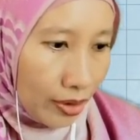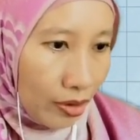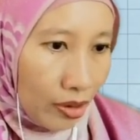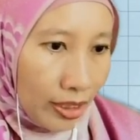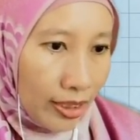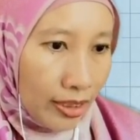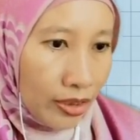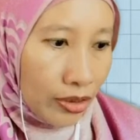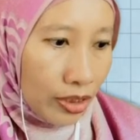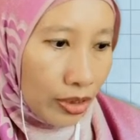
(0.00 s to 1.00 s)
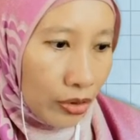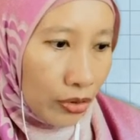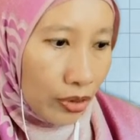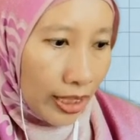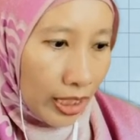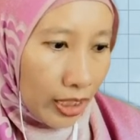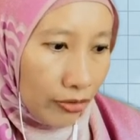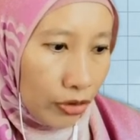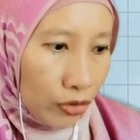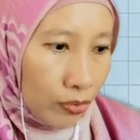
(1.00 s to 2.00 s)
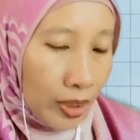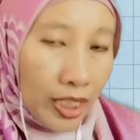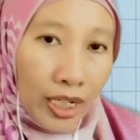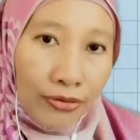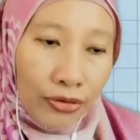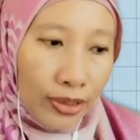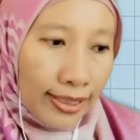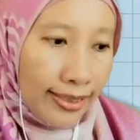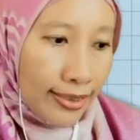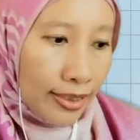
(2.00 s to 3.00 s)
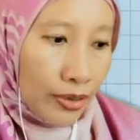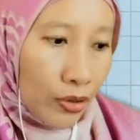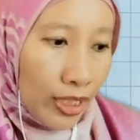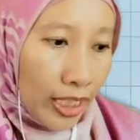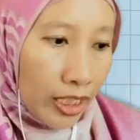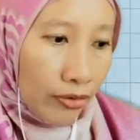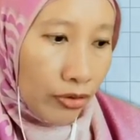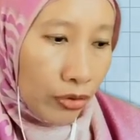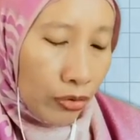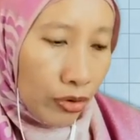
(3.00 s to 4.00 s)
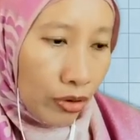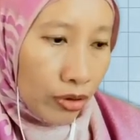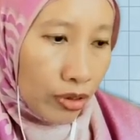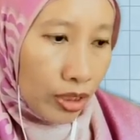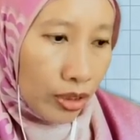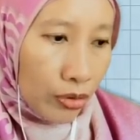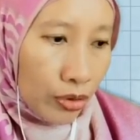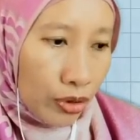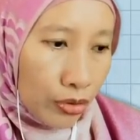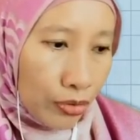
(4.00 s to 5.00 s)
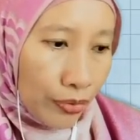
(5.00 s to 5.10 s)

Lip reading: Coordinate 0, negative 2. Be careful, yeah, 0, negative 2, not 0, 2.